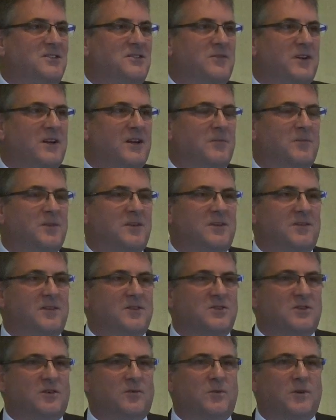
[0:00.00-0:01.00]
develop the
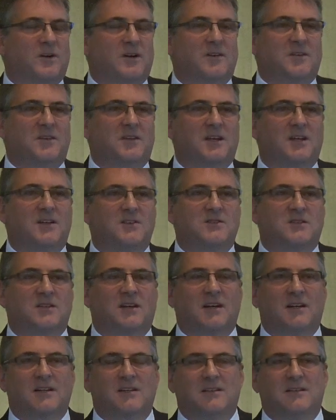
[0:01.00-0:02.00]
software needs
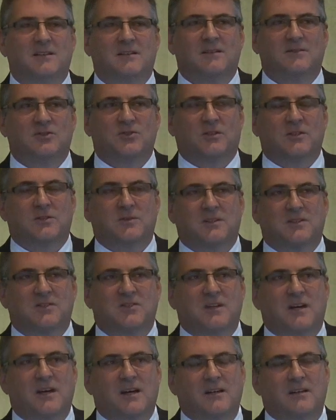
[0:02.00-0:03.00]
and try to
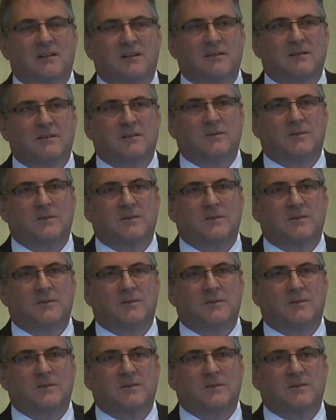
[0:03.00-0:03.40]
understand